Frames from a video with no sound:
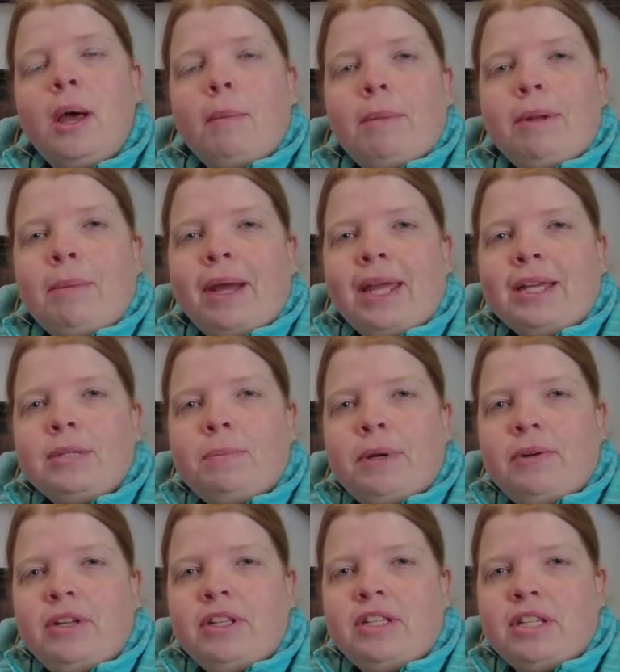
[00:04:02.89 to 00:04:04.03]
But my
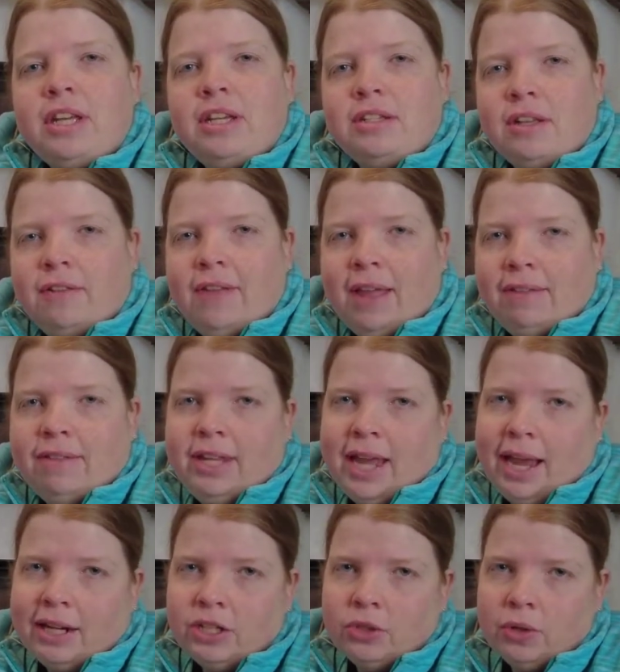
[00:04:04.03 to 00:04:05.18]
experience is that the
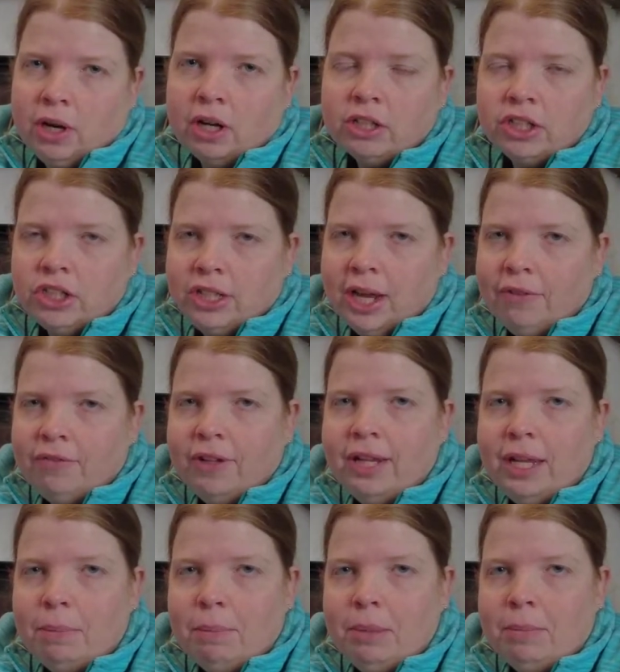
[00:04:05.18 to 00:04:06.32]
extra costs you have to
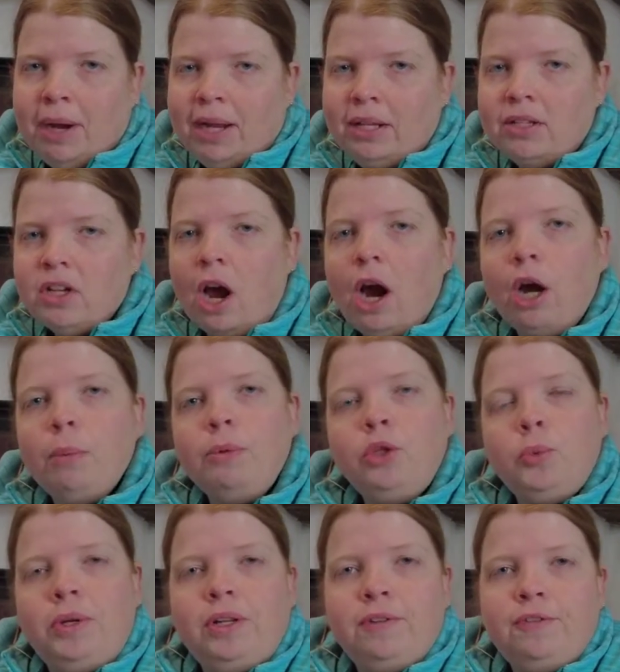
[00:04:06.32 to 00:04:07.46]
keep in mind are
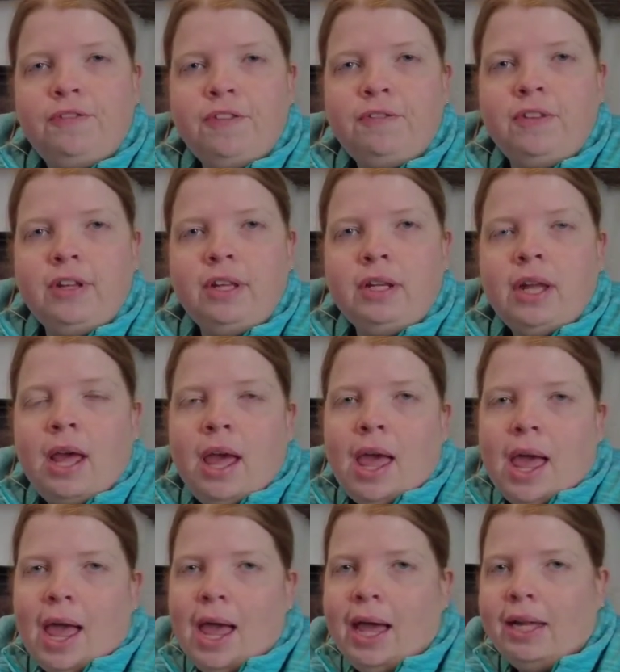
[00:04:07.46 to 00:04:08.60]
between 15
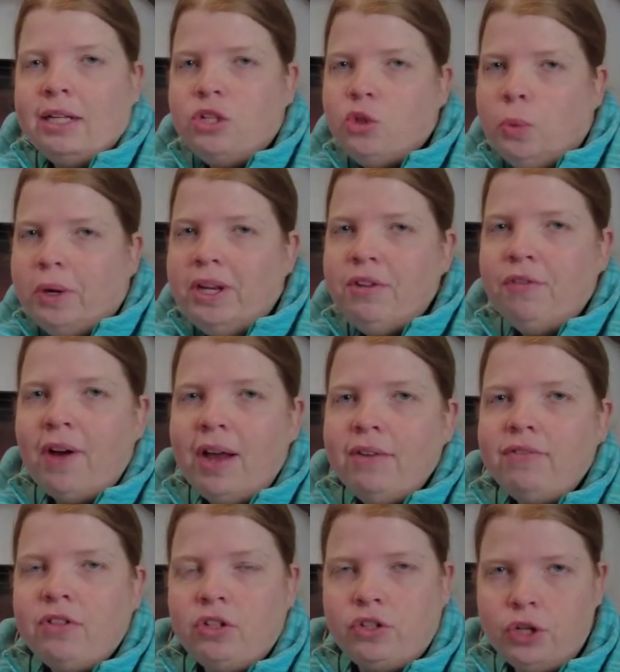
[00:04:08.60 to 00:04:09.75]
and
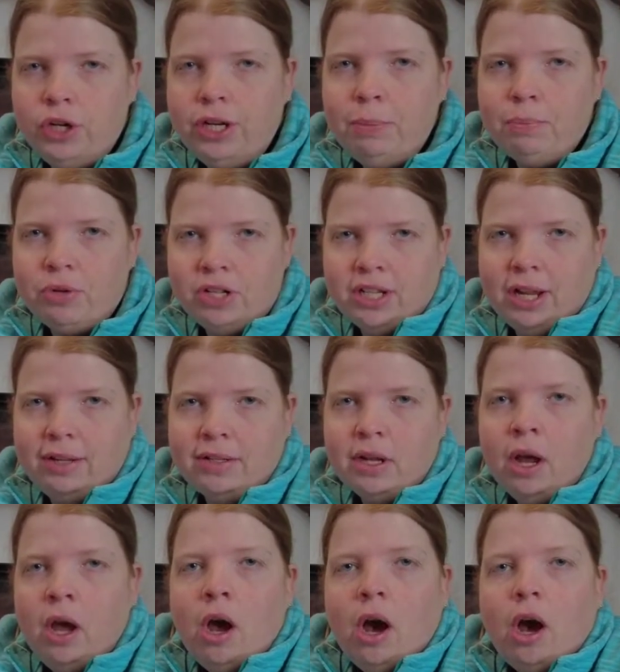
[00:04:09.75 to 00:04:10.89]
25 to 30%
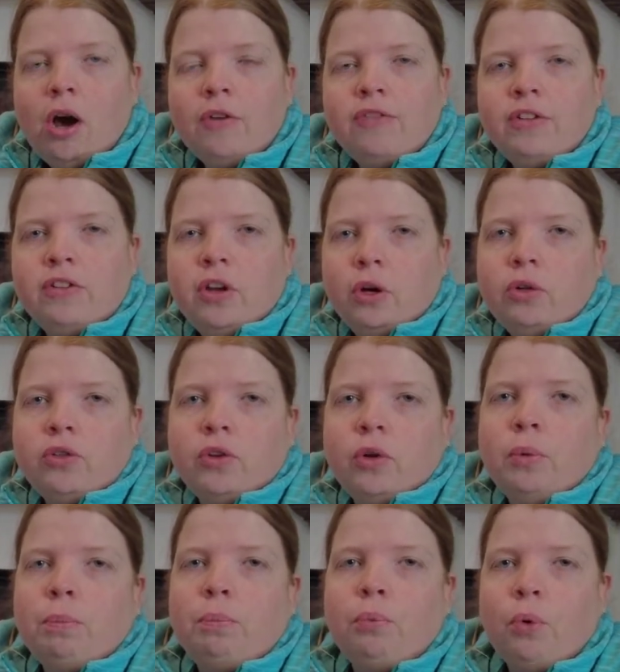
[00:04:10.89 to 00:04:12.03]
of the
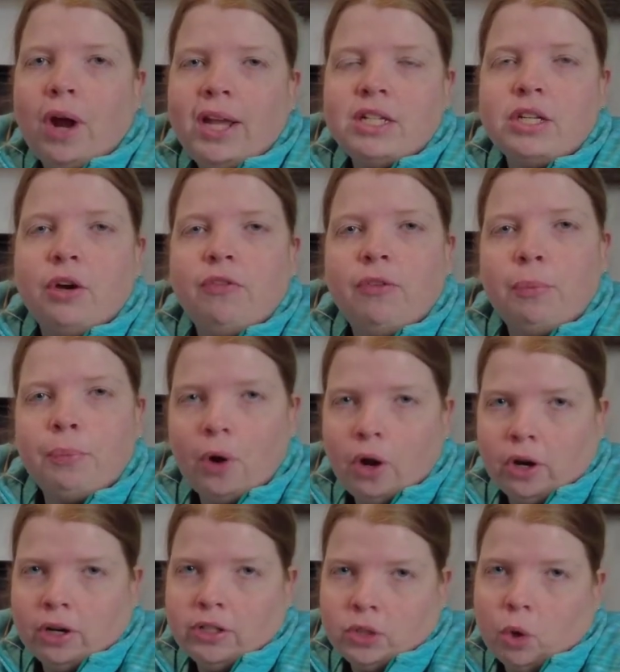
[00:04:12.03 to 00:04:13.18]
total price of the
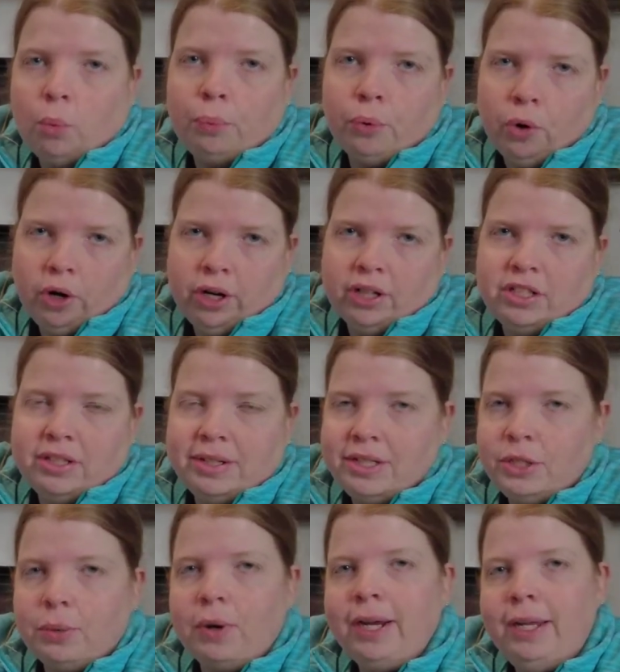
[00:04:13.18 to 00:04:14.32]
product or products that
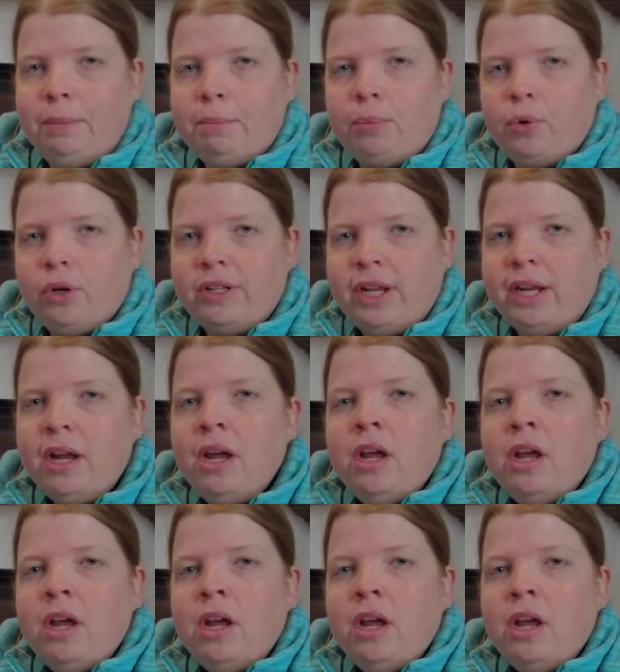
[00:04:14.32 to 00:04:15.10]
you are importing.